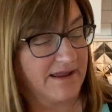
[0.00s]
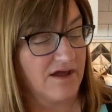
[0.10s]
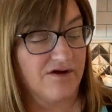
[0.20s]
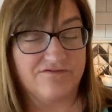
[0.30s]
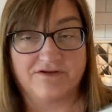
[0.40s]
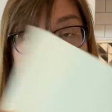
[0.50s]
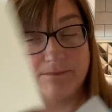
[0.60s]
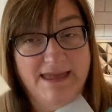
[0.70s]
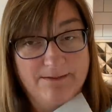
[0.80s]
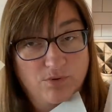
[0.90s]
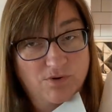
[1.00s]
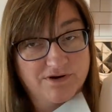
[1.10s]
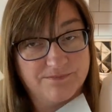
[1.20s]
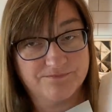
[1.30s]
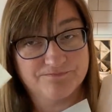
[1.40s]
of mat
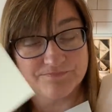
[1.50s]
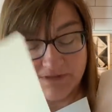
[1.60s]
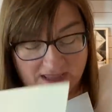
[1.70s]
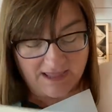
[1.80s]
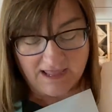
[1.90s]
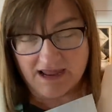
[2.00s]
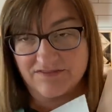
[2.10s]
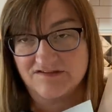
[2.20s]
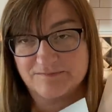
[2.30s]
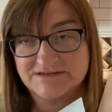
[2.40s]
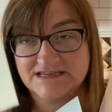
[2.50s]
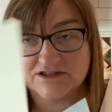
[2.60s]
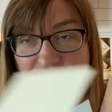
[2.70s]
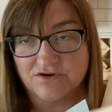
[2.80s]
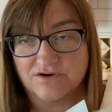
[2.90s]
board, and this
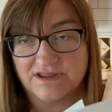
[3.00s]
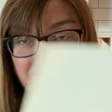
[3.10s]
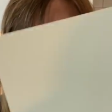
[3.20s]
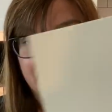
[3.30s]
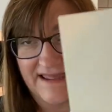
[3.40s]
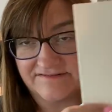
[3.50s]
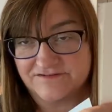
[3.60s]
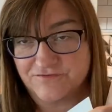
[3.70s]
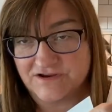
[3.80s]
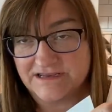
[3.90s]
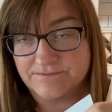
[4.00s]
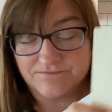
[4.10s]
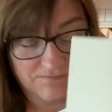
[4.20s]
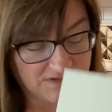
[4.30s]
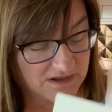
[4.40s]
particular is acid-free
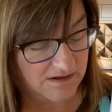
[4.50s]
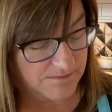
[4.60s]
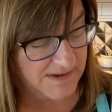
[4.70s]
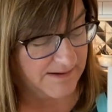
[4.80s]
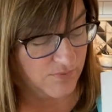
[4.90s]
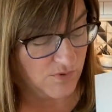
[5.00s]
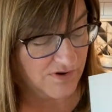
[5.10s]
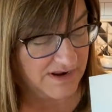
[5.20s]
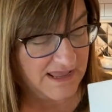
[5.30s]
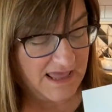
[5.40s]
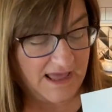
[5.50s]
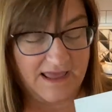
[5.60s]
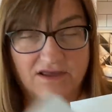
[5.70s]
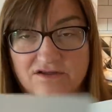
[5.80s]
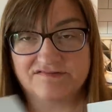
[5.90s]
um, mat board.
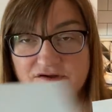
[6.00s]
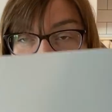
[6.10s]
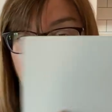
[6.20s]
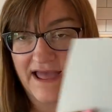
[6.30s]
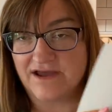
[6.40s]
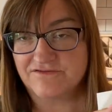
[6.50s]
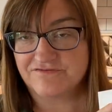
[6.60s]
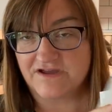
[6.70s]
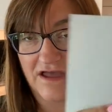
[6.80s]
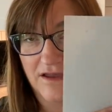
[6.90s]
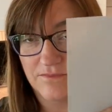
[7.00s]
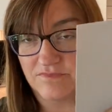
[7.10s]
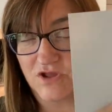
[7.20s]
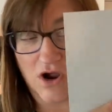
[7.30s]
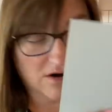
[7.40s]
I also have um,
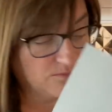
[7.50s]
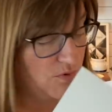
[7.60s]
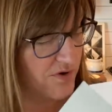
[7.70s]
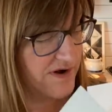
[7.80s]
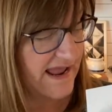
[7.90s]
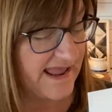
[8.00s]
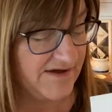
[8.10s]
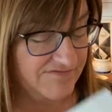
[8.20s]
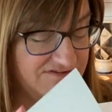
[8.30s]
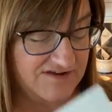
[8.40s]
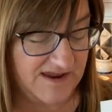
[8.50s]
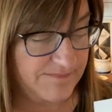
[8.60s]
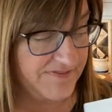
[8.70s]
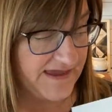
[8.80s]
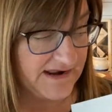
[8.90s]
cardboard. I have the
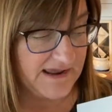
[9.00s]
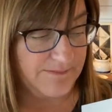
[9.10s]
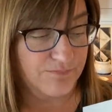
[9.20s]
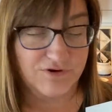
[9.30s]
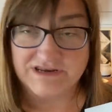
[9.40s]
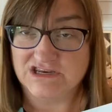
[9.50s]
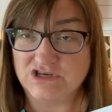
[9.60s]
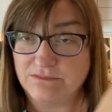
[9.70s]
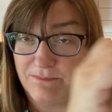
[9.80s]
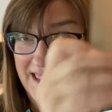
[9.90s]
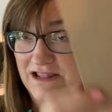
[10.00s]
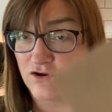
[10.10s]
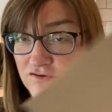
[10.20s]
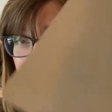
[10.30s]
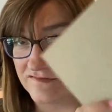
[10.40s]
type that I put in
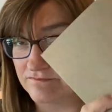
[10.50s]
mailers,